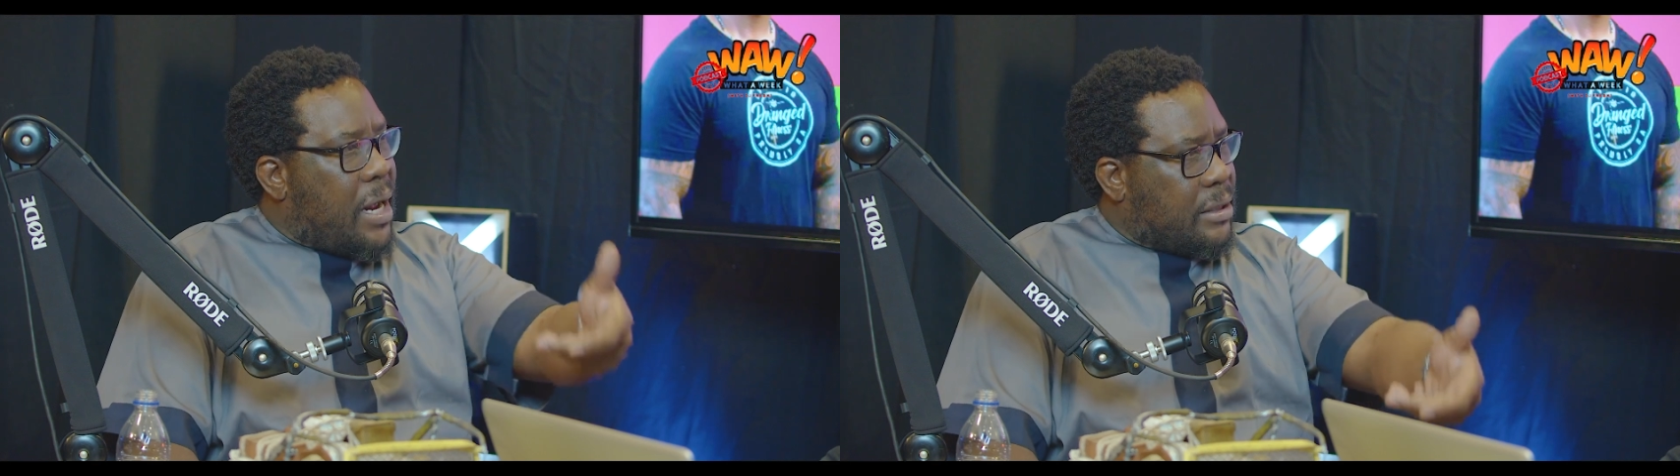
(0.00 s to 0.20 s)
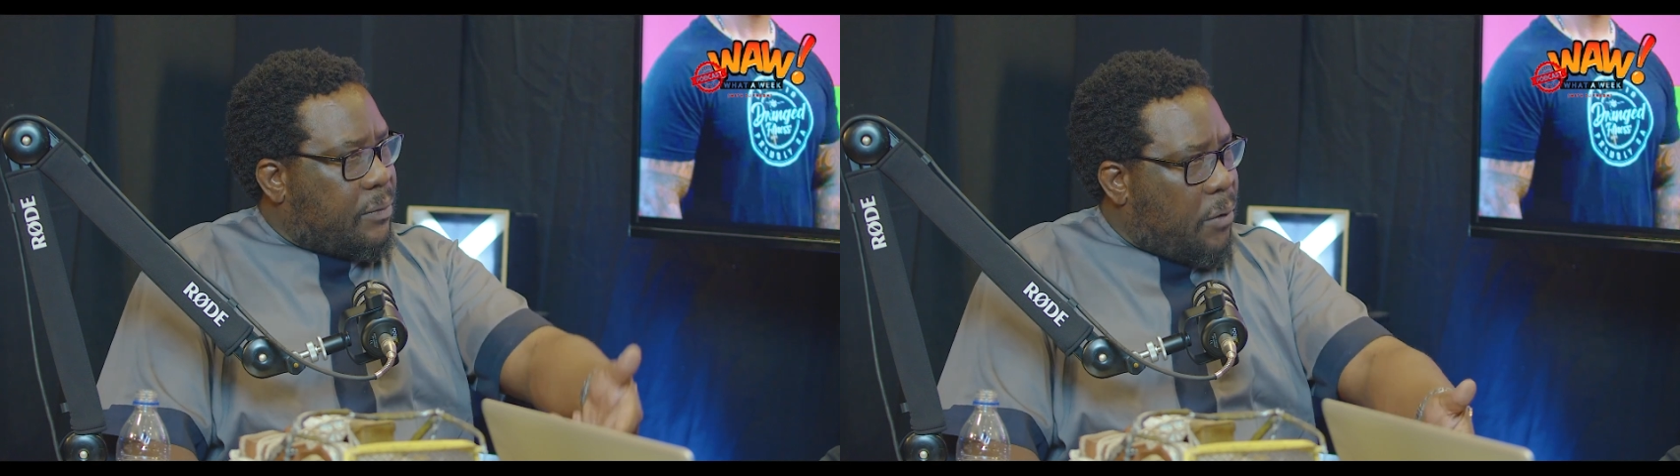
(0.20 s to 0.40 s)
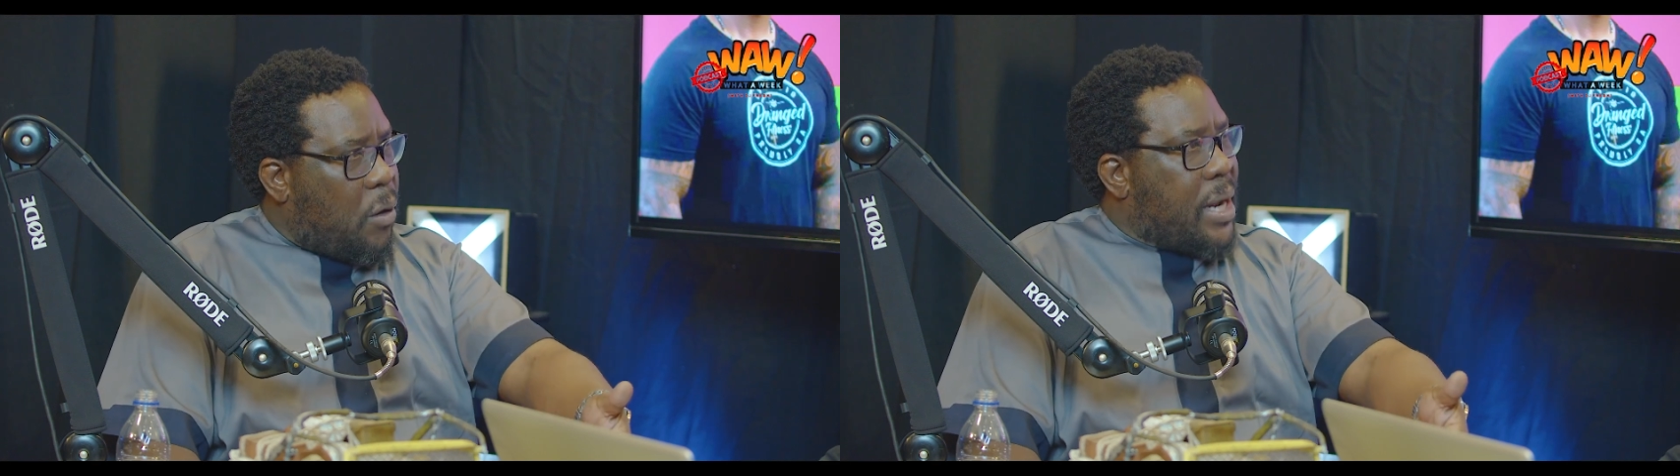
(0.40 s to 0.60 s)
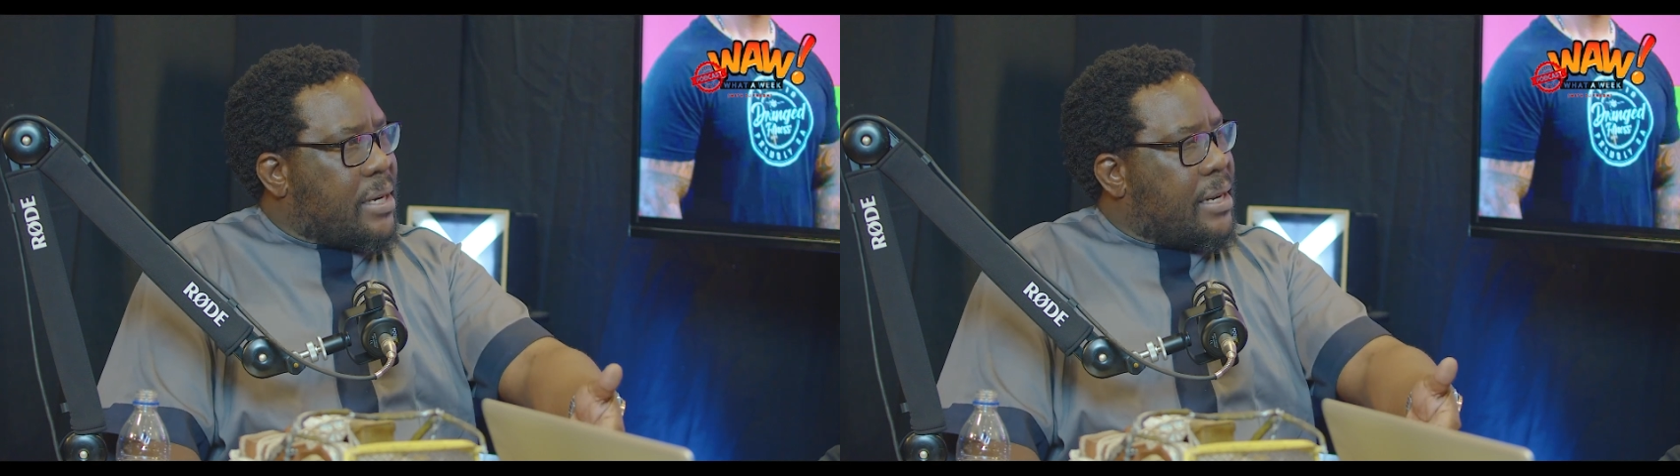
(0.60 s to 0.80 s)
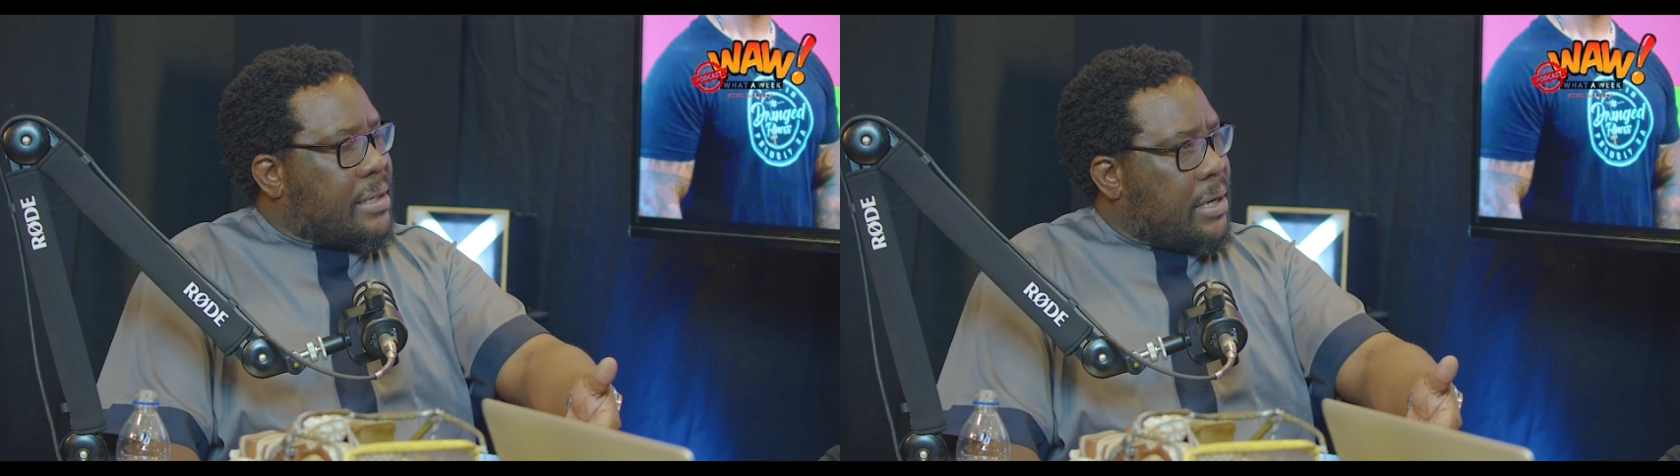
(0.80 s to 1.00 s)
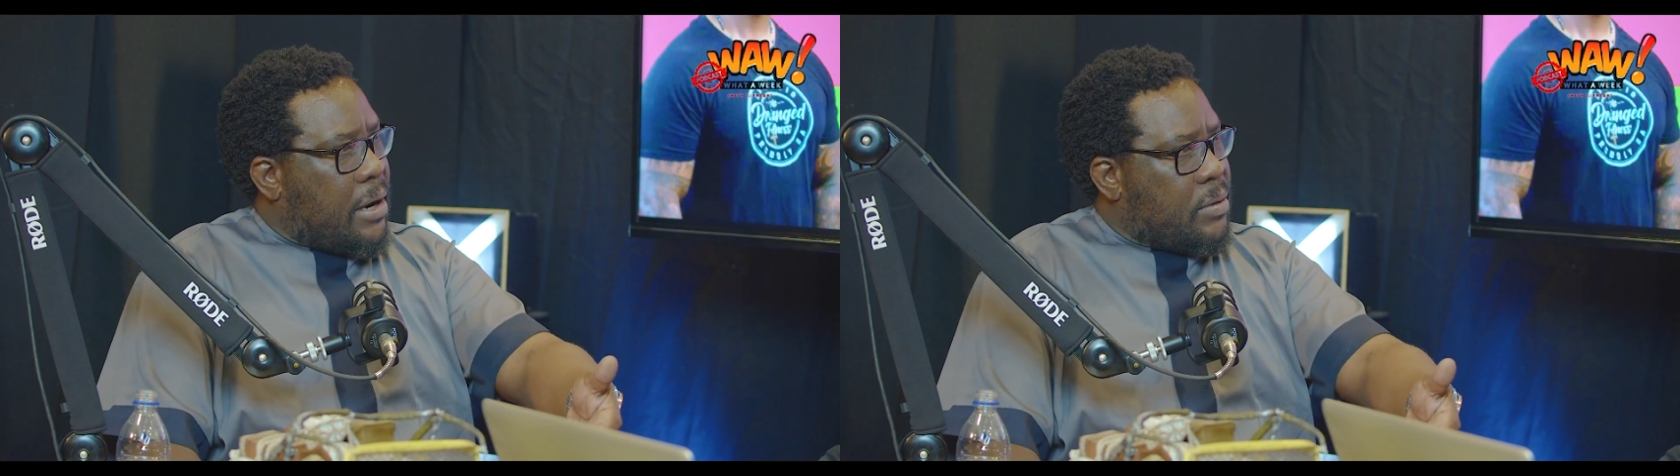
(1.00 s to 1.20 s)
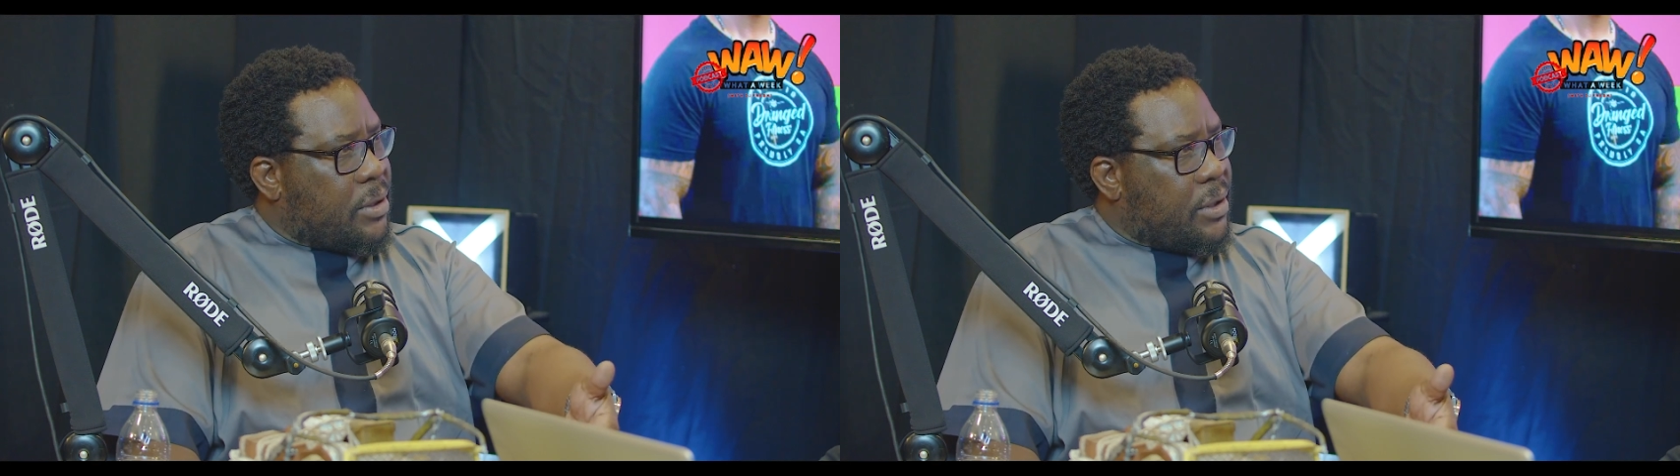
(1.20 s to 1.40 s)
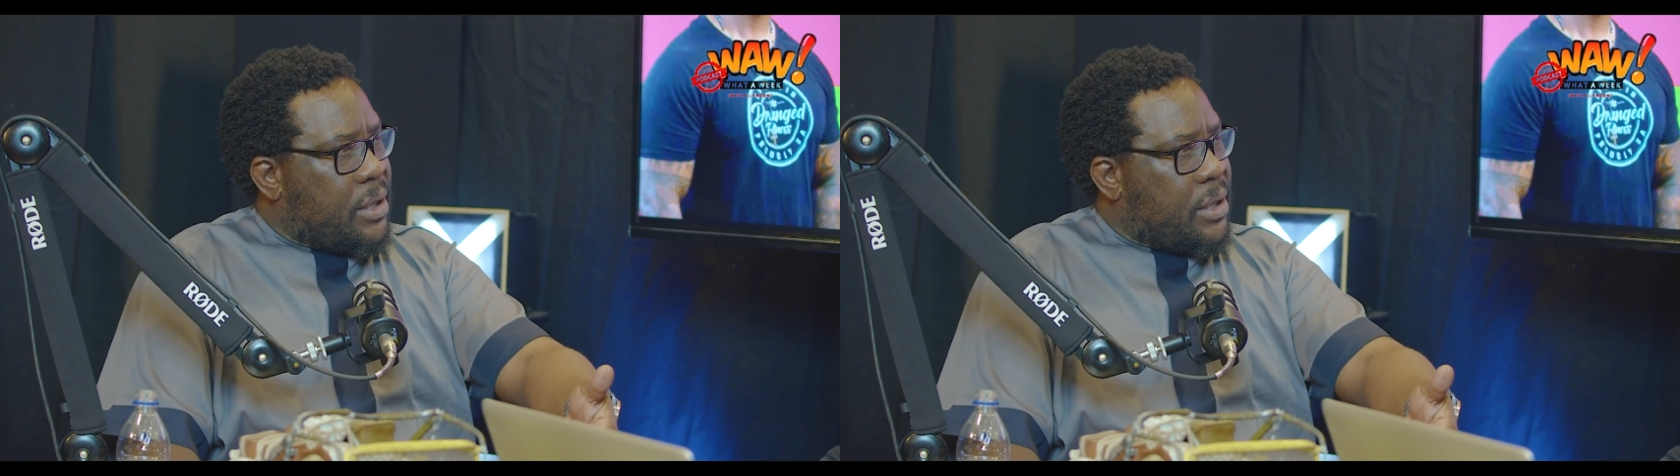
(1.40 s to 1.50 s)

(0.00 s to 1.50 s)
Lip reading: us forward as a country.